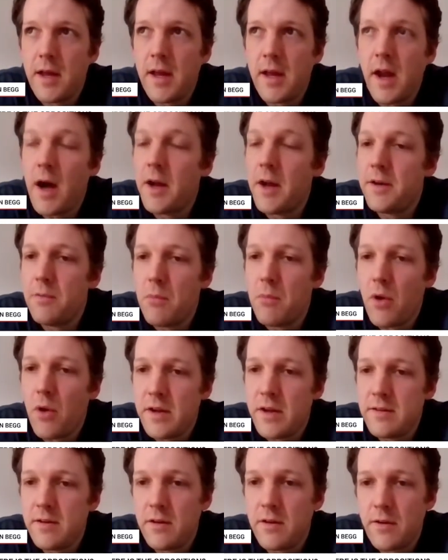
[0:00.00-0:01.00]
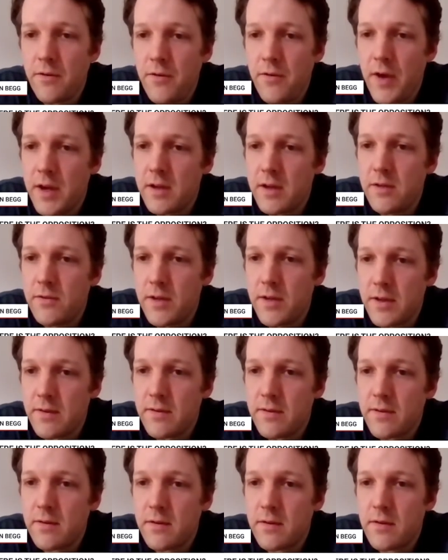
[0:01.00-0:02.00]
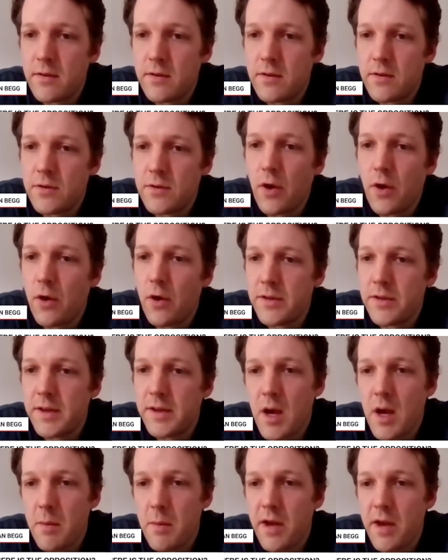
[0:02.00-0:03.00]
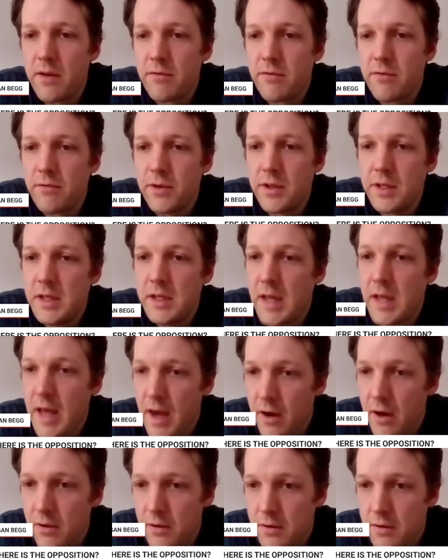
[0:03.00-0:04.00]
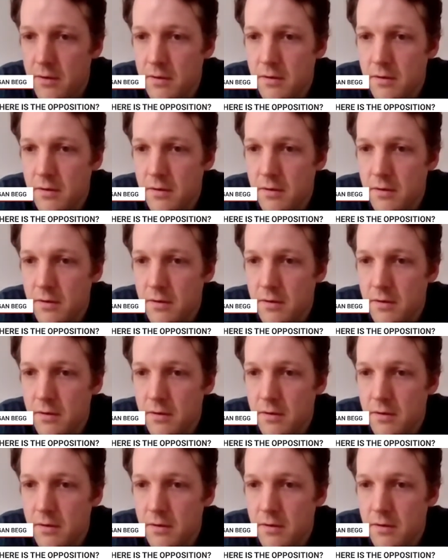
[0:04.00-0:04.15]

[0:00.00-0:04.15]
it undermines your effectiveness to only come out really now